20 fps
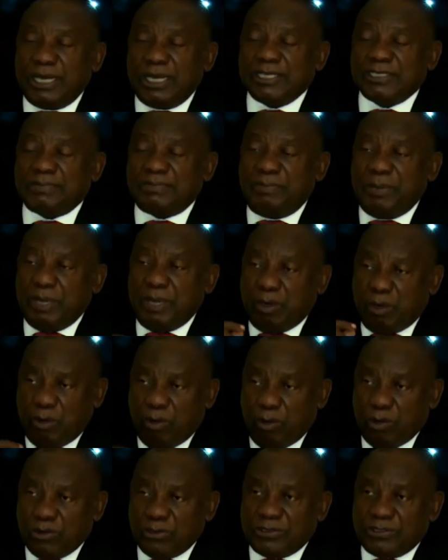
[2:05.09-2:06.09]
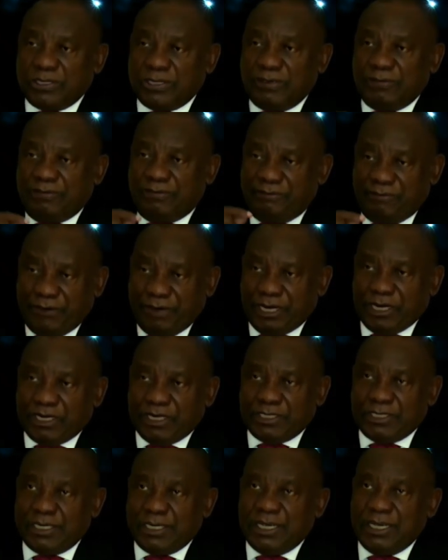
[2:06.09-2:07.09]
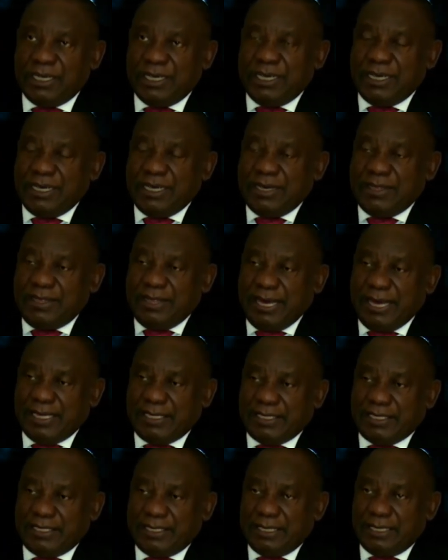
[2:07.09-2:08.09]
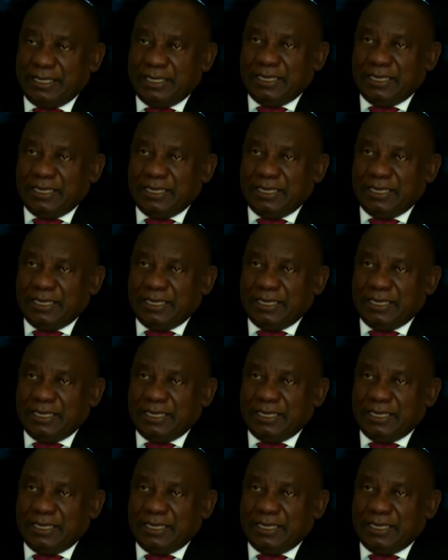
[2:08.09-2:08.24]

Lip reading: us because they felt that